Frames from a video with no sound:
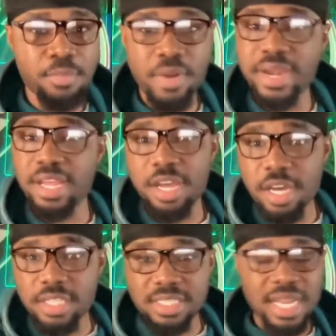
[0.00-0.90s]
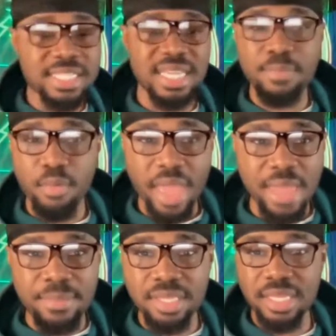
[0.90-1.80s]
Brandon Cooks,
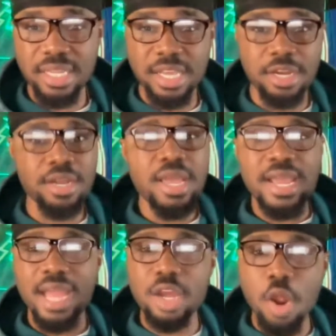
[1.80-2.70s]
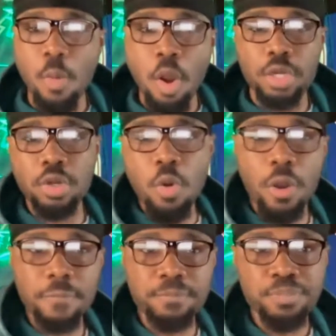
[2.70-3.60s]
$19.8 million a year. And I can go on and on.